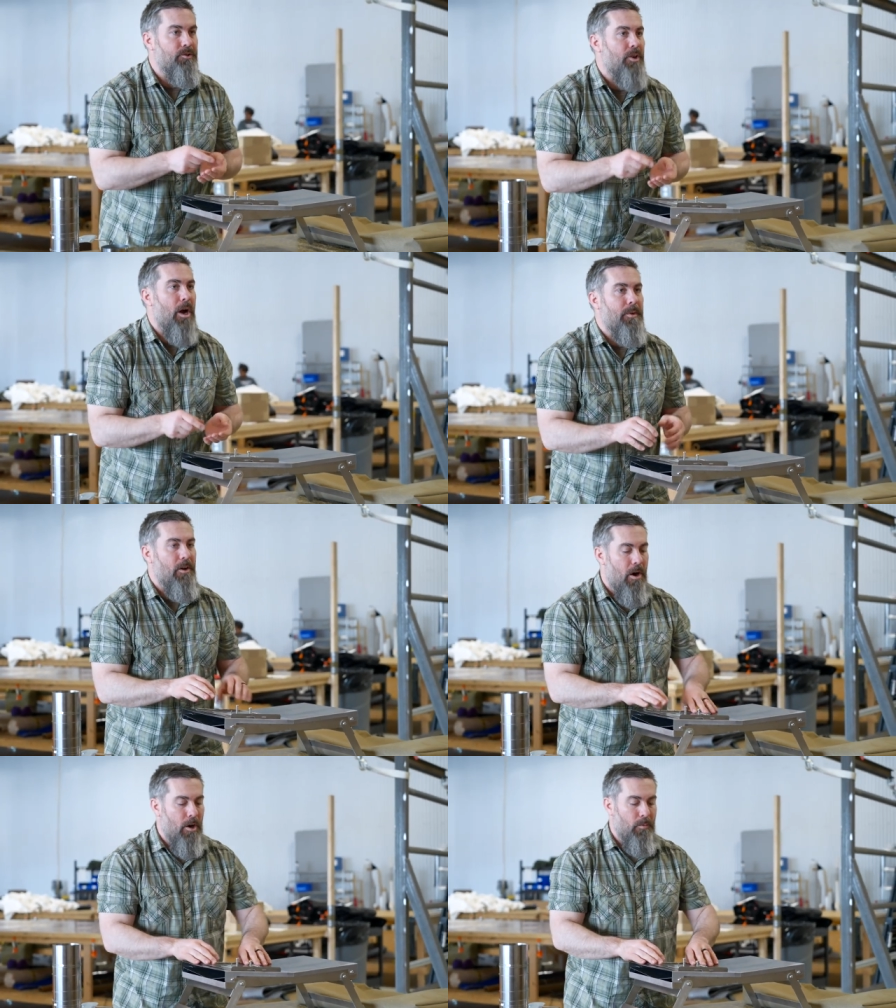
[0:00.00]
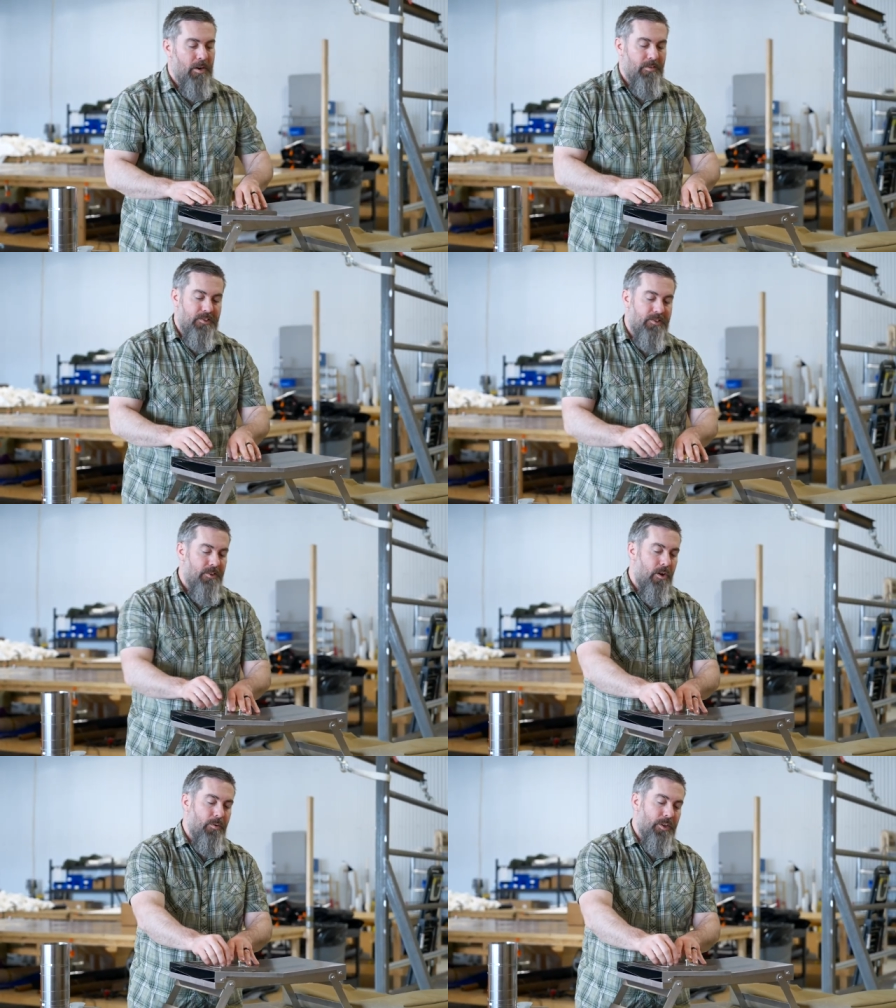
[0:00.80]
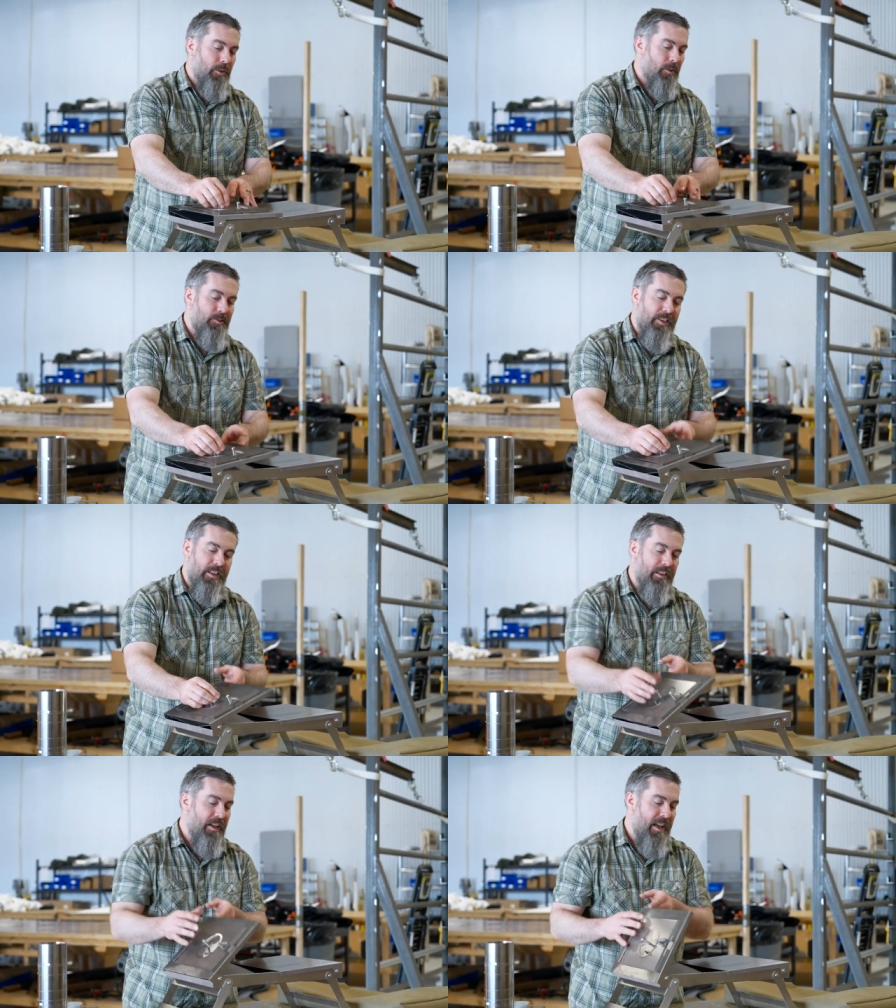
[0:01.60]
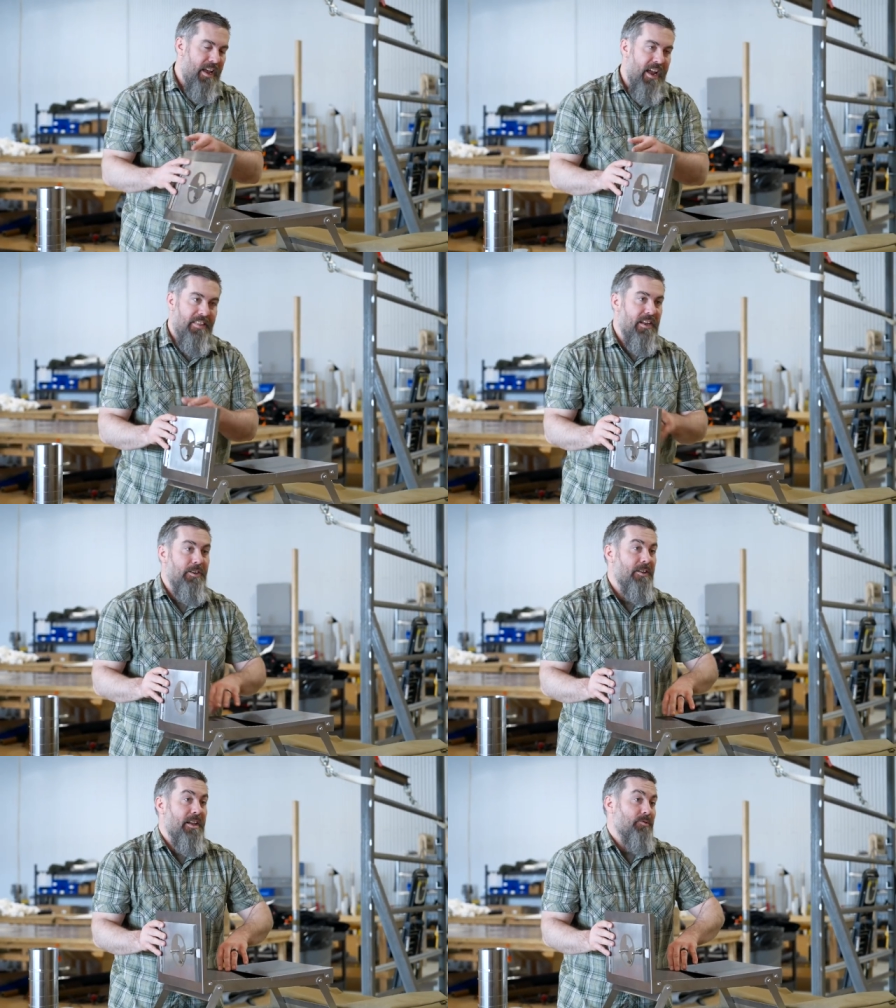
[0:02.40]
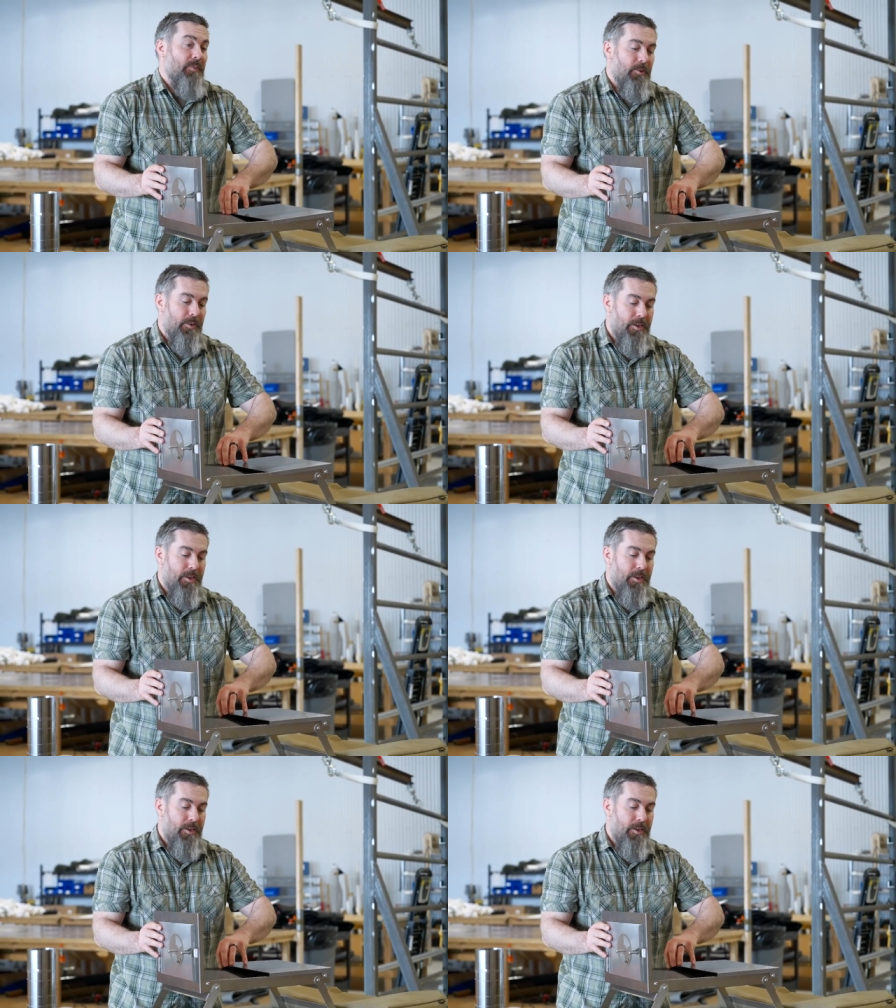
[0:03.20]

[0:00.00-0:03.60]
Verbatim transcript: Drop your hardware in the snow, you lose it, and then you, it's rendered